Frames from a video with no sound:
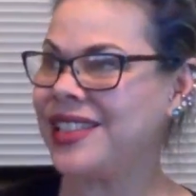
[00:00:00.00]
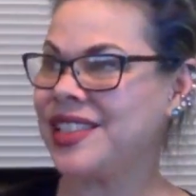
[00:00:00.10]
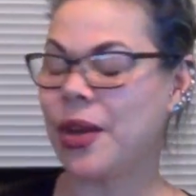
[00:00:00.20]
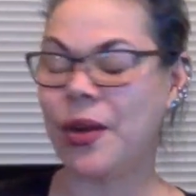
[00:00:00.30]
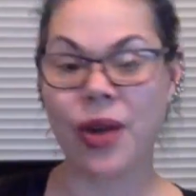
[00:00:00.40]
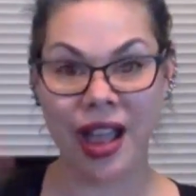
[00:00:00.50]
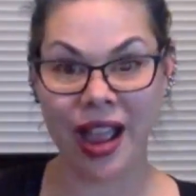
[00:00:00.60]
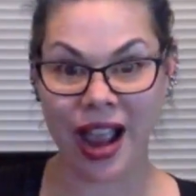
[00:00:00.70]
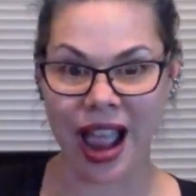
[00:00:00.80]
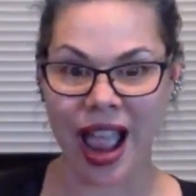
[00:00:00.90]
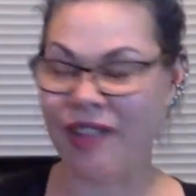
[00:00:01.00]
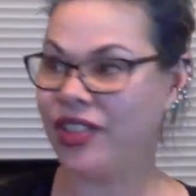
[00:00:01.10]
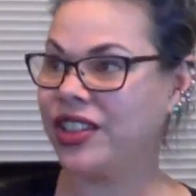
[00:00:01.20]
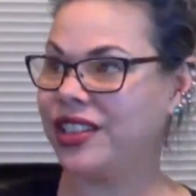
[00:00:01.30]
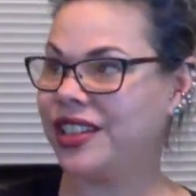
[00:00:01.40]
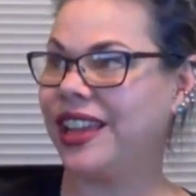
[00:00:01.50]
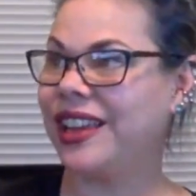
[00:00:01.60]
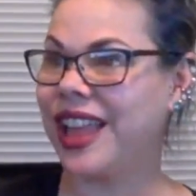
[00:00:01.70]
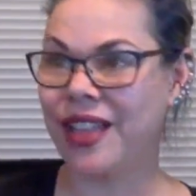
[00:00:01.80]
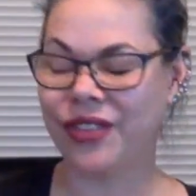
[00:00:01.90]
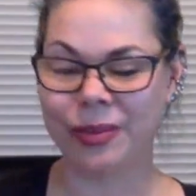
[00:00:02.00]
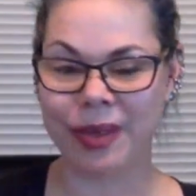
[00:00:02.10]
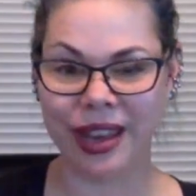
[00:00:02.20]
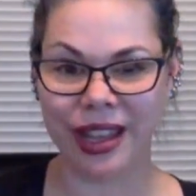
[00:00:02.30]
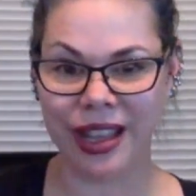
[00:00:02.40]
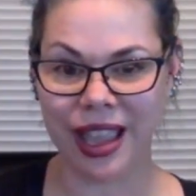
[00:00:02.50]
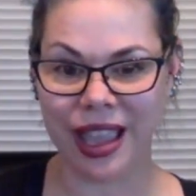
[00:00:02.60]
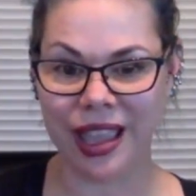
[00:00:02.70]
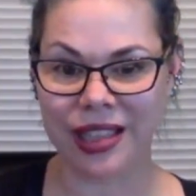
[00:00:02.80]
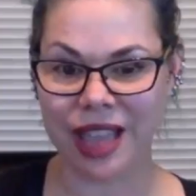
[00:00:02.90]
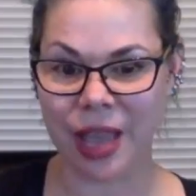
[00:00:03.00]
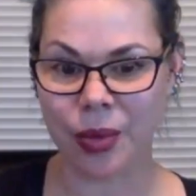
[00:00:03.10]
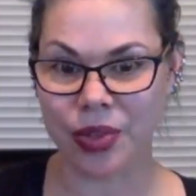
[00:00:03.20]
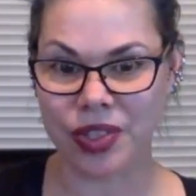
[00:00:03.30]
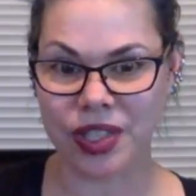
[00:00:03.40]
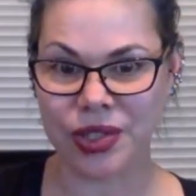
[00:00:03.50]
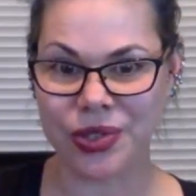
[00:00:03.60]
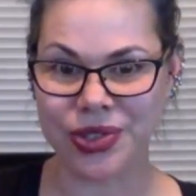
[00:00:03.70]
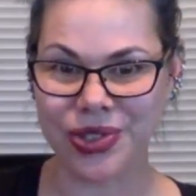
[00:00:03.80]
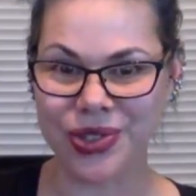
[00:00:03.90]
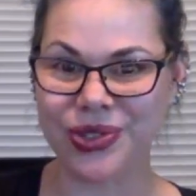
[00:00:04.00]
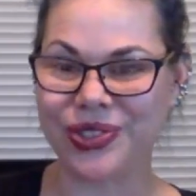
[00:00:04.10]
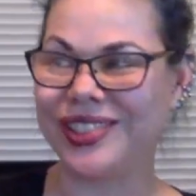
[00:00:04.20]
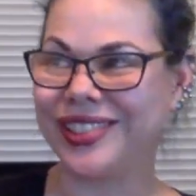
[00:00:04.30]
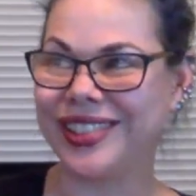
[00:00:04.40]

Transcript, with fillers: So have a good night, everybody. And I will see you soon.